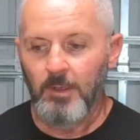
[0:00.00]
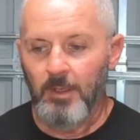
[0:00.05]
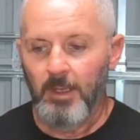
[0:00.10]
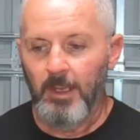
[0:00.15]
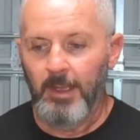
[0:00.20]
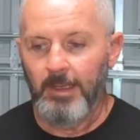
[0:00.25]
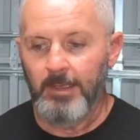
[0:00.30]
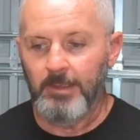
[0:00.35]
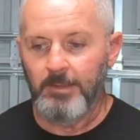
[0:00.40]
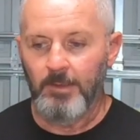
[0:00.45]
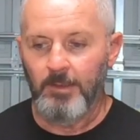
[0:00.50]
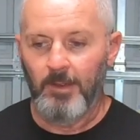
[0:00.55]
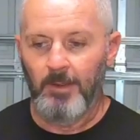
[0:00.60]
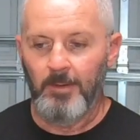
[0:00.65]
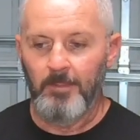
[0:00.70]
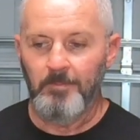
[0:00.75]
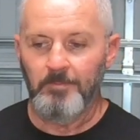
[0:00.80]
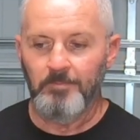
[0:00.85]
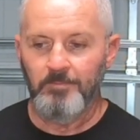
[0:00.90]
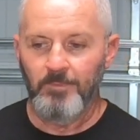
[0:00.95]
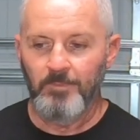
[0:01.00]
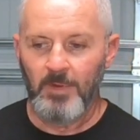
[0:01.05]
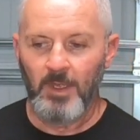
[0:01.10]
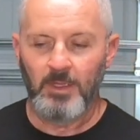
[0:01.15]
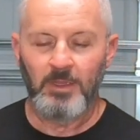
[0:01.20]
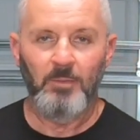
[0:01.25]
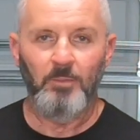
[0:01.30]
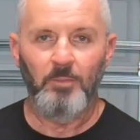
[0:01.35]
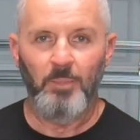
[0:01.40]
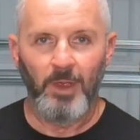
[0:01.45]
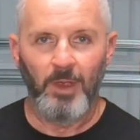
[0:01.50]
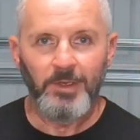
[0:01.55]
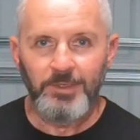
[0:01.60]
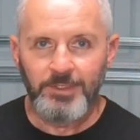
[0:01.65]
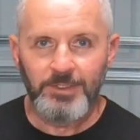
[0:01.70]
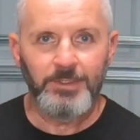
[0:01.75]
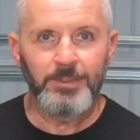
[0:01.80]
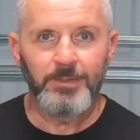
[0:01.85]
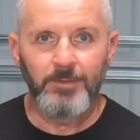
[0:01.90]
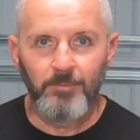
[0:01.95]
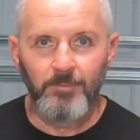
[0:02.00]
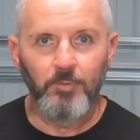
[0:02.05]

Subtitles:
and not the best